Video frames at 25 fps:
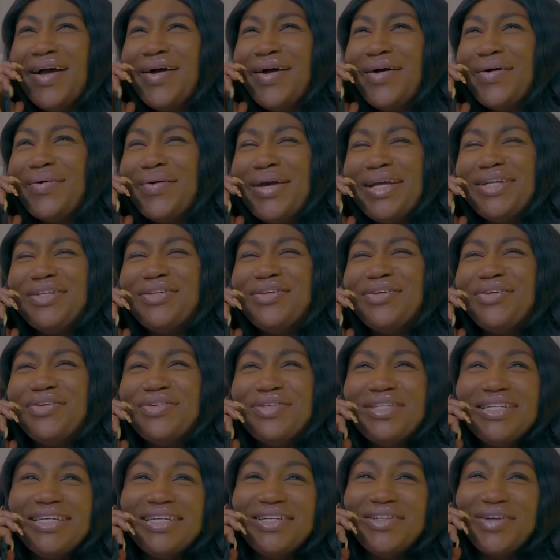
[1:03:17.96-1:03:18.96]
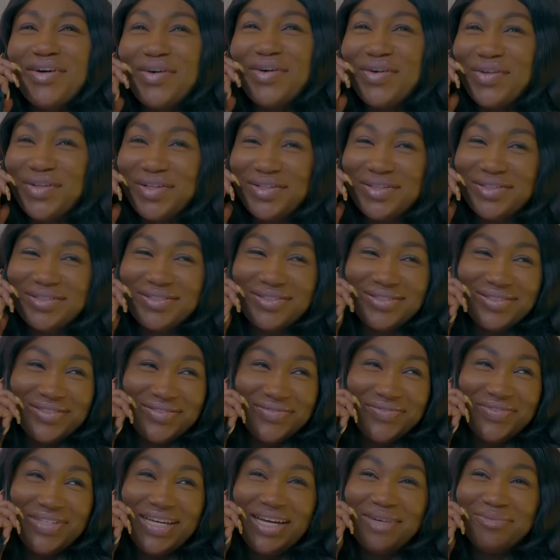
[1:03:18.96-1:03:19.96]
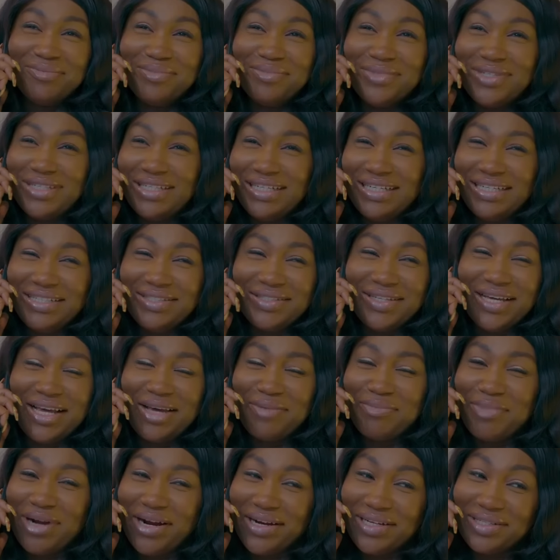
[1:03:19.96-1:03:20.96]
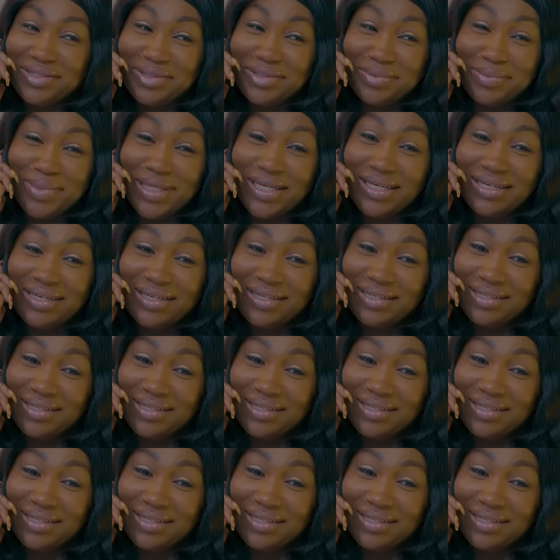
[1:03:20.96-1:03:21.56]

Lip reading: Wait, do you need all of that money to get married to me?